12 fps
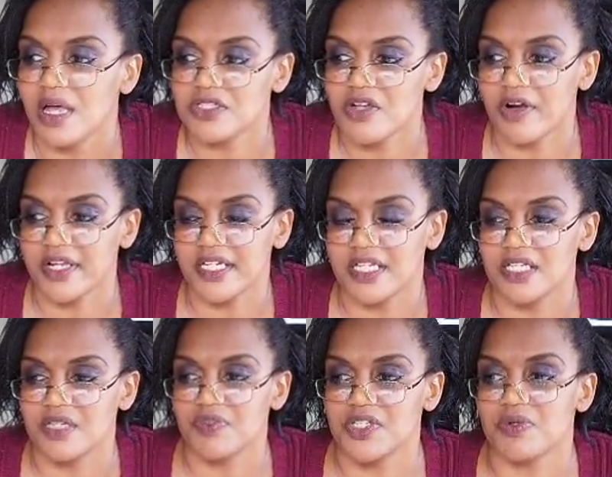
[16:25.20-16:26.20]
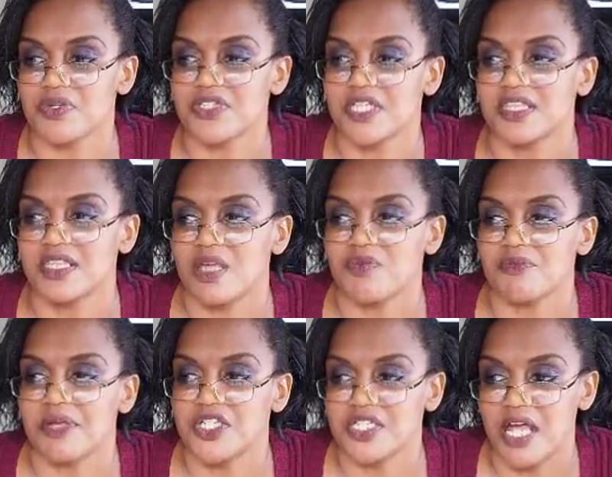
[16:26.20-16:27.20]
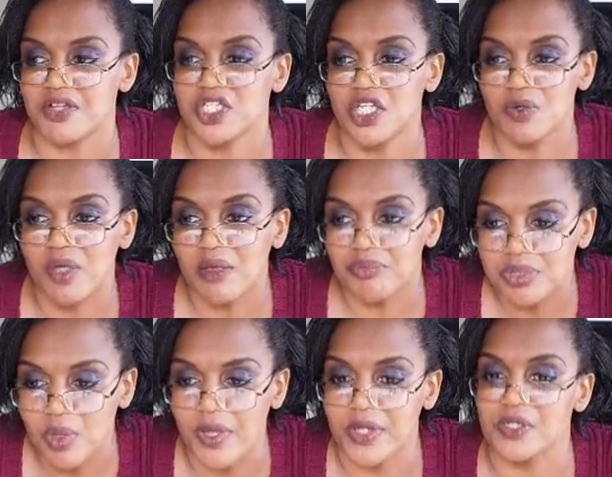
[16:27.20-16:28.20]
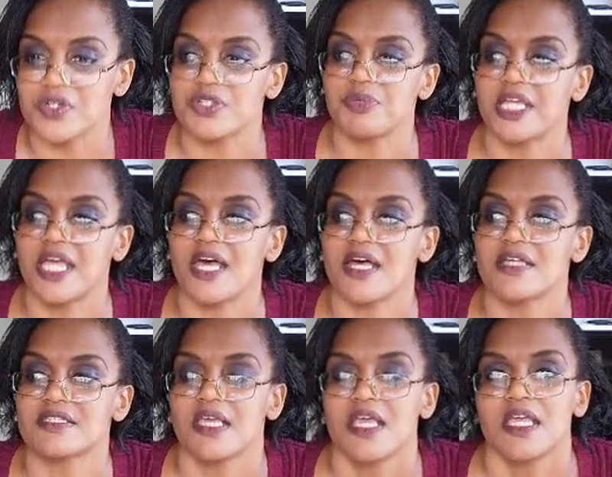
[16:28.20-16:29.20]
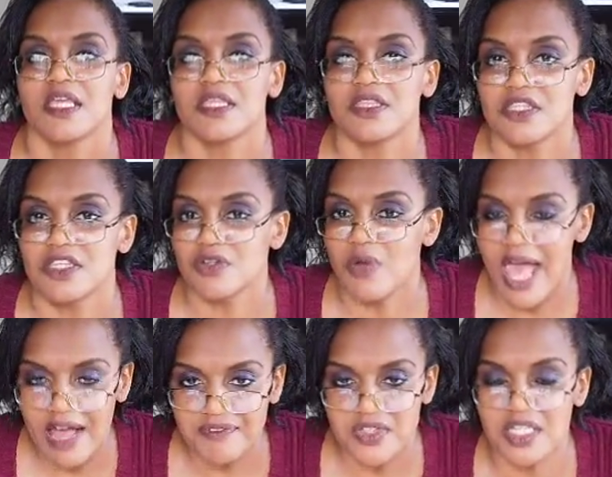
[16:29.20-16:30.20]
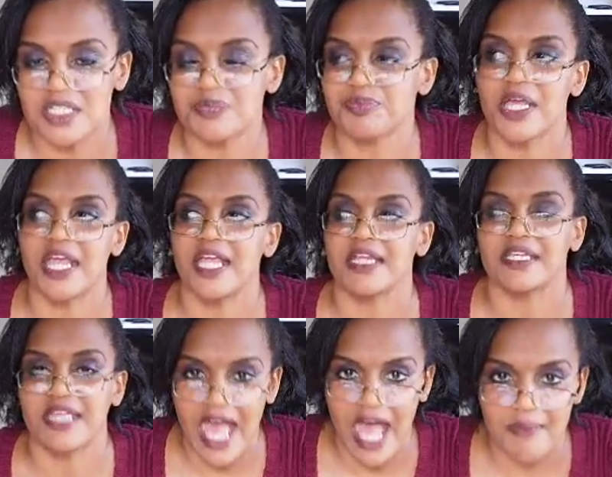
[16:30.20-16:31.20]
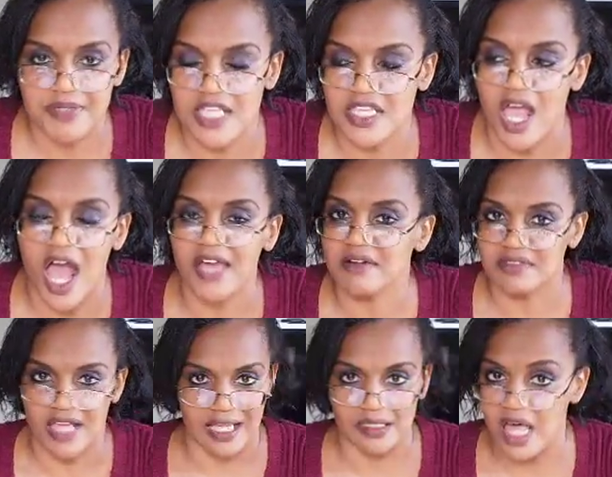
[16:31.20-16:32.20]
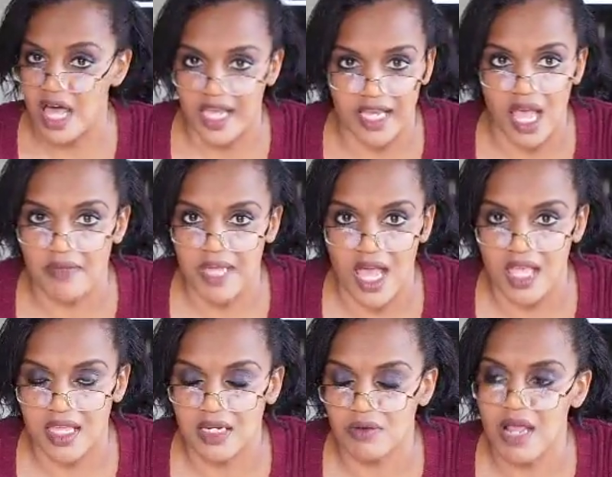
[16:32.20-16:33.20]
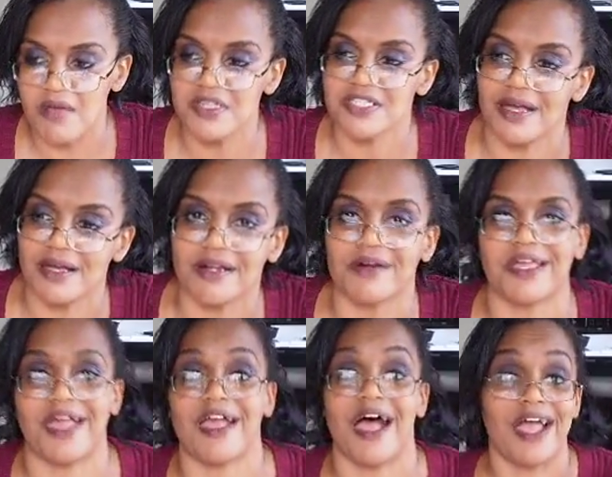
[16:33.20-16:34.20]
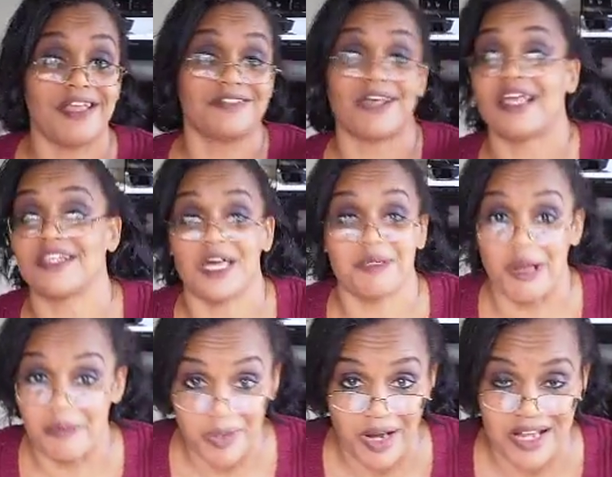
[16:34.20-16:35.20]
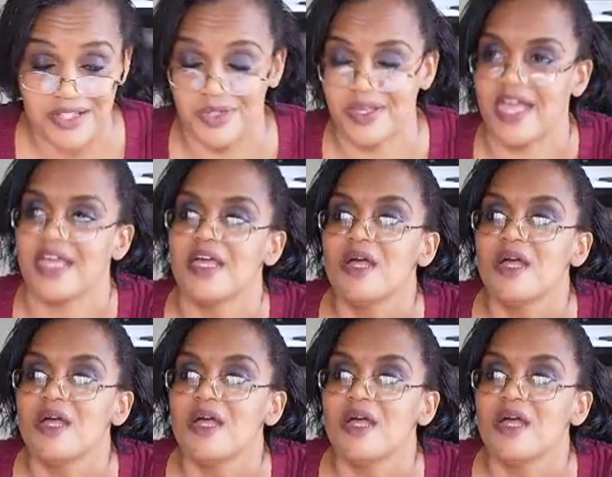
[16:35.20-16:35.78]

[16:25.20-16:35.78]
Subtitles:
targeted individuals to get the information out to employers, because you have to explain gaps. And I don't like lying. I mean, when I was younger, okay, I lied about my race, okay?